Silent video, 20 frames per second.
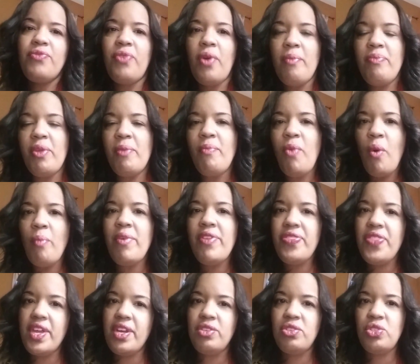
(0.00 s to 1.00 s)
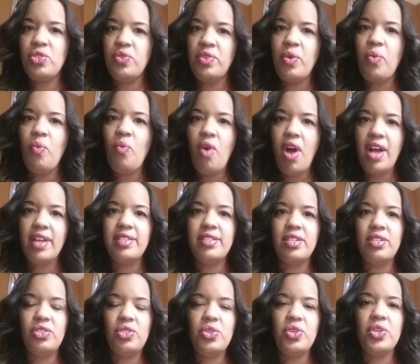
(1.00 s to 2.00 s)
from the moment that a student
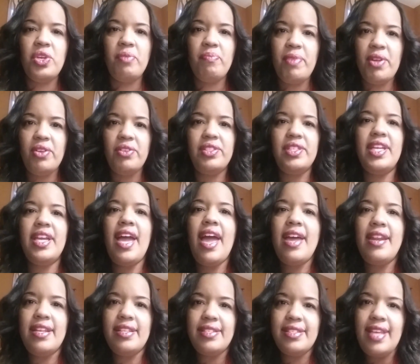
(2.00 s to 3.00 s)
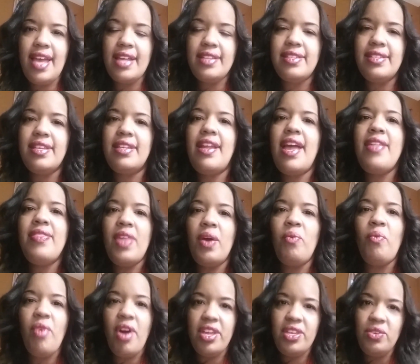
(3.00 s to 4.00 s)
walks into your building and is tested, and
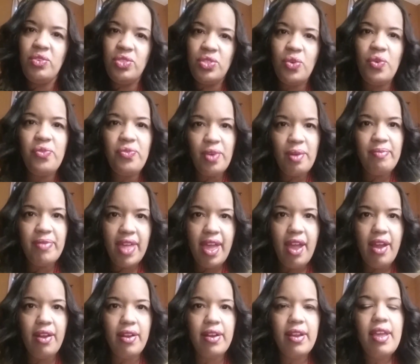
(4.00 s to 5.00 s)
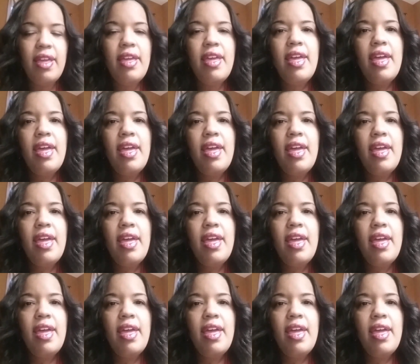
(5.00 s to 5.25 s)
then what you do from there.